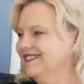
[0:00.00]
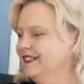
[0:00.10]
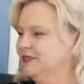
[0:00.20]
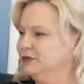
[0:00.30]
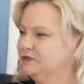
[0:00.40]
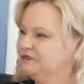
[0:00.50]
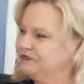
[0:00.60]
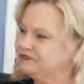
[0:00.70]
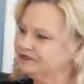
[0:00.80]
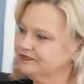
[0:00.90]

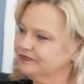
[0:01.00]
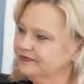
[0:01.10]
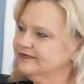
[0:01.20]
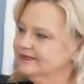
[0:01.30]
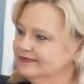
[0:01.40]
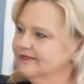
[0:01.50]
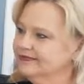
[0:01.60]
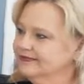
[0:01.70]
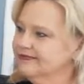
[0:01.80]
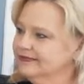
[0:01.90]

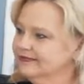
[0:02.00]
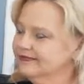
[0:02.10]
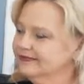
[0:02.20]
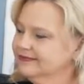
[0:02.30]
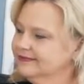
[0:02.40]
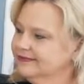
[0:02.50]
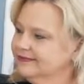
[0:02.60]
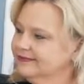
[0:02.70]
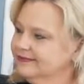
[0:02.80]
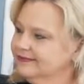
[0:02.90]

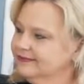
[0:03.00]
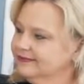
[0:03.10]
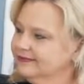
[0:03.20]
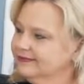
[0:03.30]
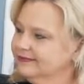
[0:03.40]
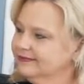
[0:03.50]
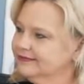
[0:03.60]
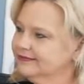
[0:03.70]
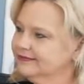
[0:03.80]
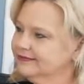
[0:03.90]

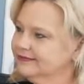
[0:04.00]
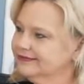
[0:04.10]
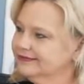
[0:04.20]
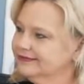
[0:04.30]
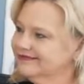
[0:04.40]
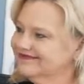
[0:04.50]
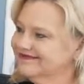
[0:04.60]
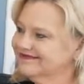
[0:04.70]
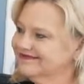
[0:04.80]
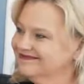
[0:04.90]

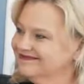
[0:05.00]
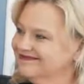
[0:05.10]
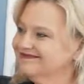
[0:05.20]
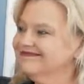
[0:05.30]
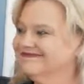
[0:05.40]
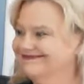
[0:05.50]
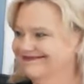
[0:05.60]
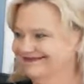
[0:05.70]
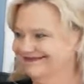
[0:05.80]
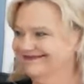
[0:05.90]

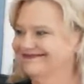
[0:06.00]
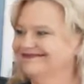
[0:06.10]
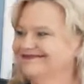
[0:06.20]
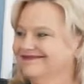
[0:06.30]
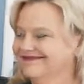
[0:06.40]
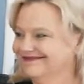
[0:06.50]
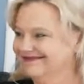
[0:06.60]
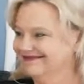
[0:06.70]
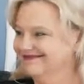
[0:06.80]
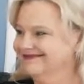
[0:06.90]
The person shown says nothing.